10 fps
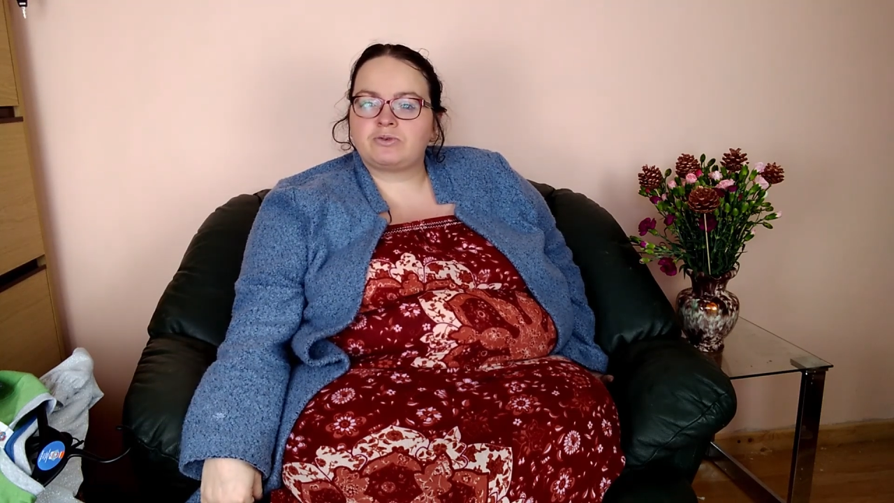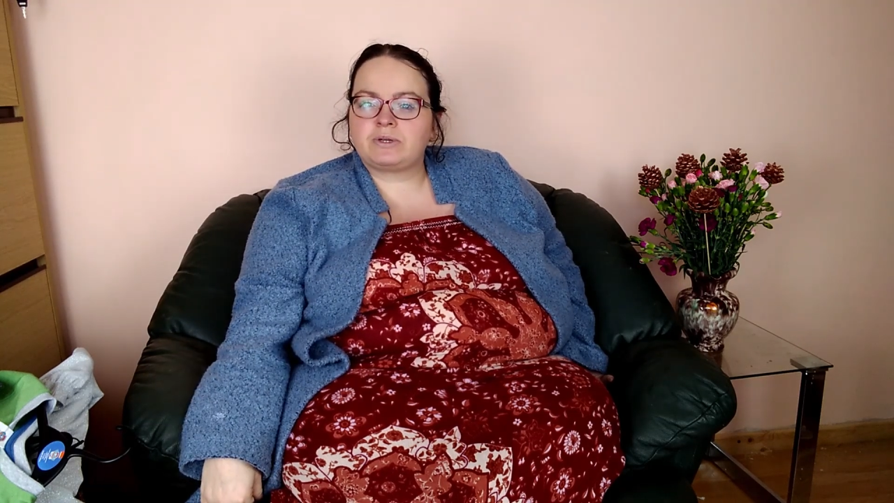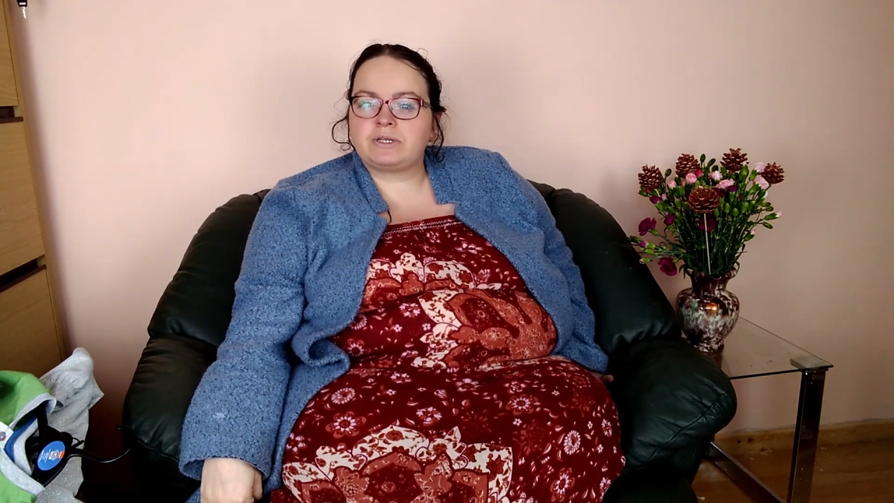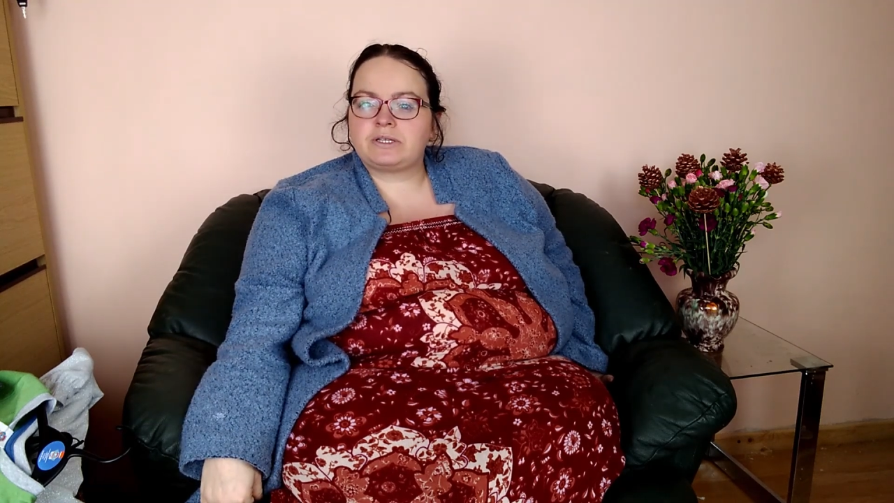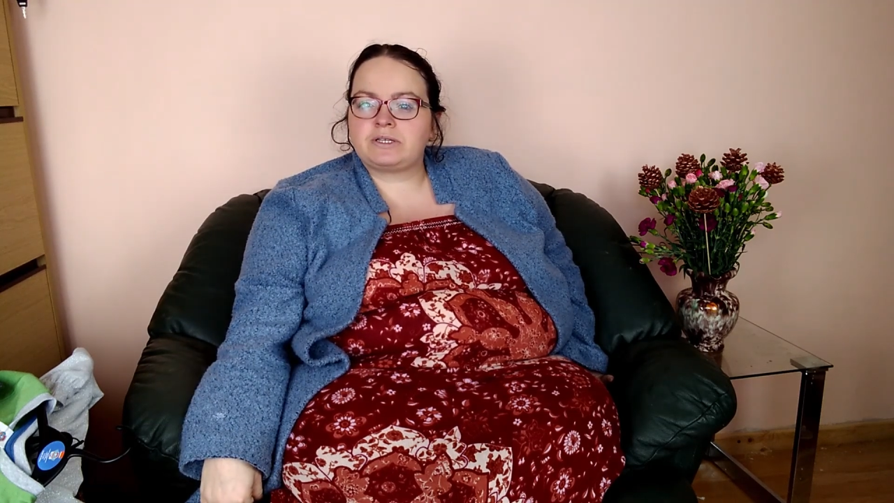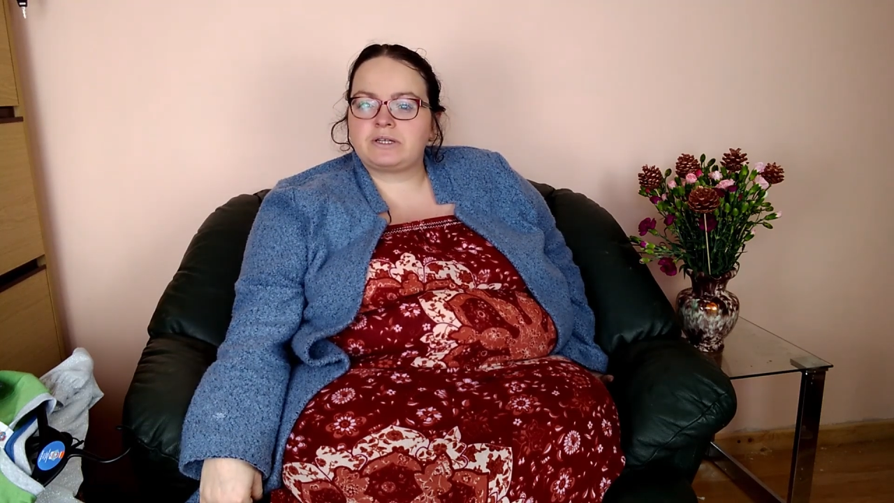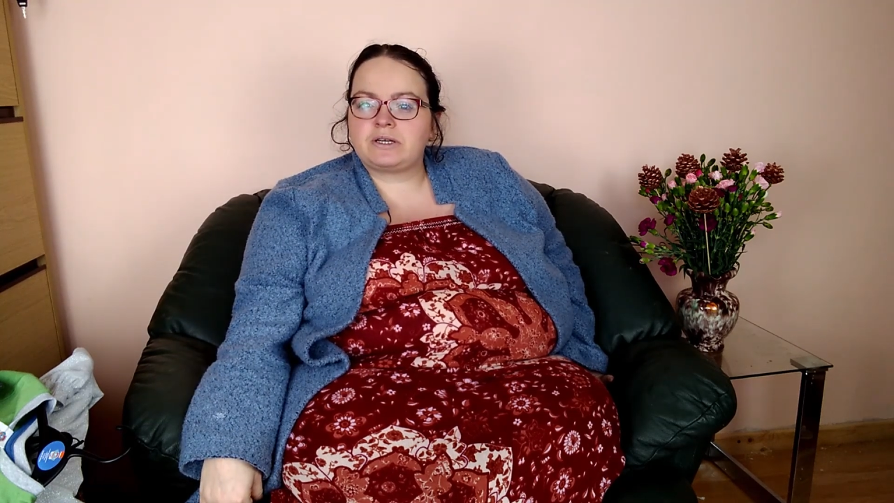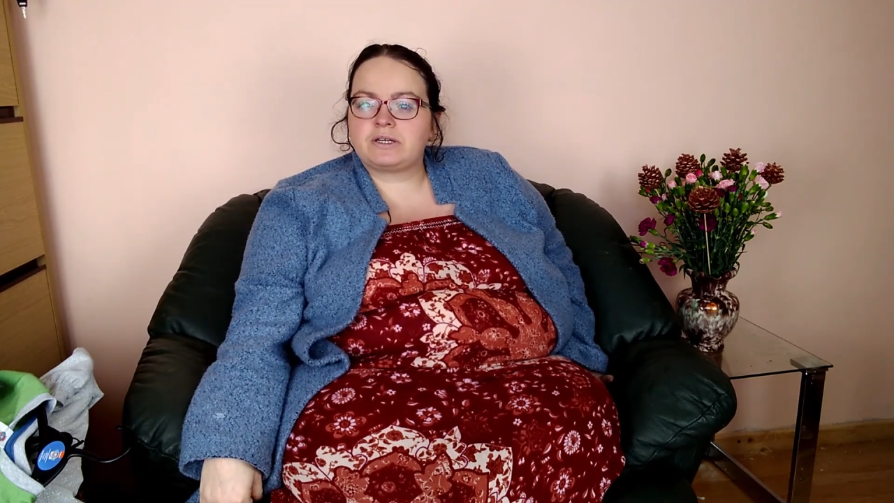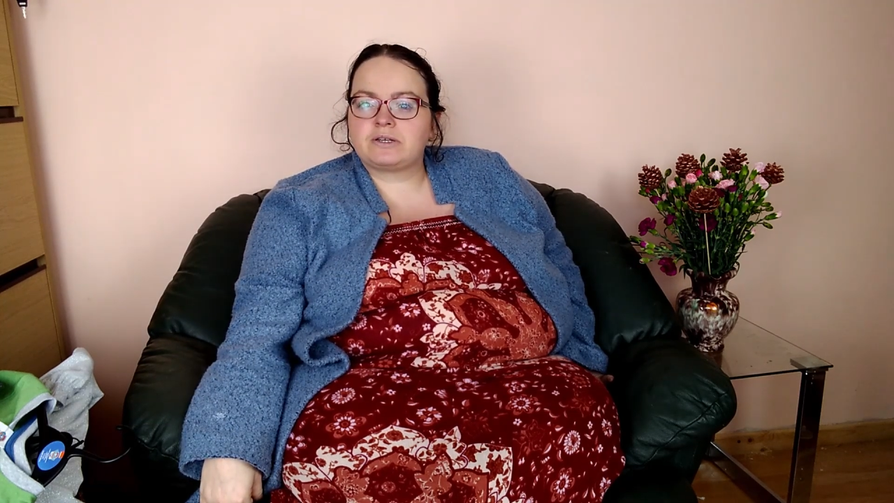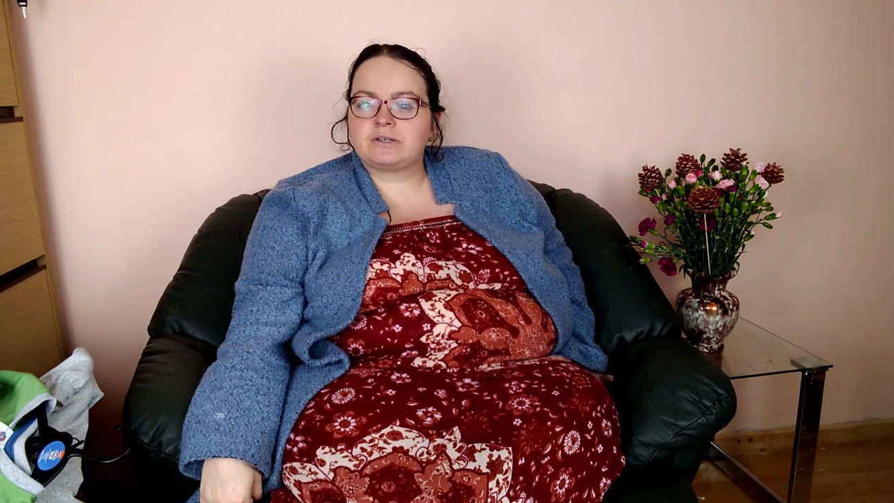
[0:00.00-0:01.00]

26th?